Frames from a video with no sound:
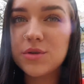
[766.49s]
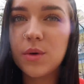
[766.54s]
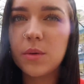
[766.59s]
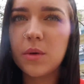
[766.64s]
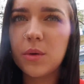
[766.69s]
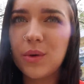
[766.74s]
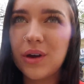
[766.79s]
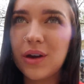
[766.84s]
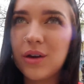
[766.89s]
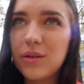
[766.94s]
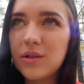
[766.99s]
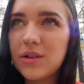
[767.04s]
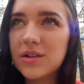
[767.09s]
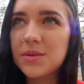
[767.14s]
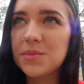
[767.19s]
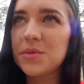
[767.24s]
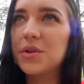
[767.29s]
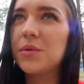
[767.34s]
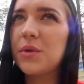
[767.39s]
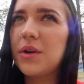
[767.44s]
Well, we will, because
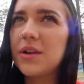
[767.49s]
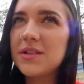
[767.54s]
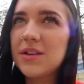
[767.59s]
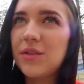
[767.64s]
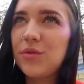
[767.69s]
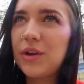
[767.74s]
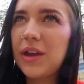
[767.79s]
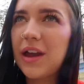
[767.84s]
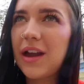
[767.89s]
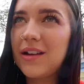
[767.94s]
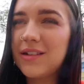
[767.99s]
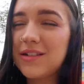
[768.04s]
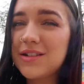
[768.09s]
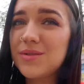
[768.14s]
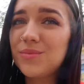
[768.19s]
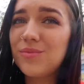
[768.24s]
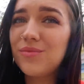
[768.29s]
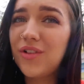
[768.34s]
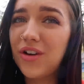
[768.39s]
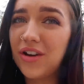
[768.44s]
I'm gonna ask if we can,
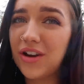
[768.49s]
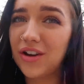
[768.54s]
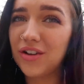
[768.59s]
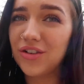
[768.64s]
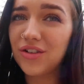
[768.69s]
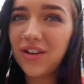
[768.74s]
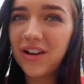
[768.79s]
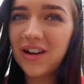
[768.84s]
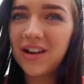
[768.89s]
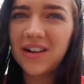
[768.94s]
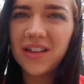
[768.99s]
because I'm very hungry.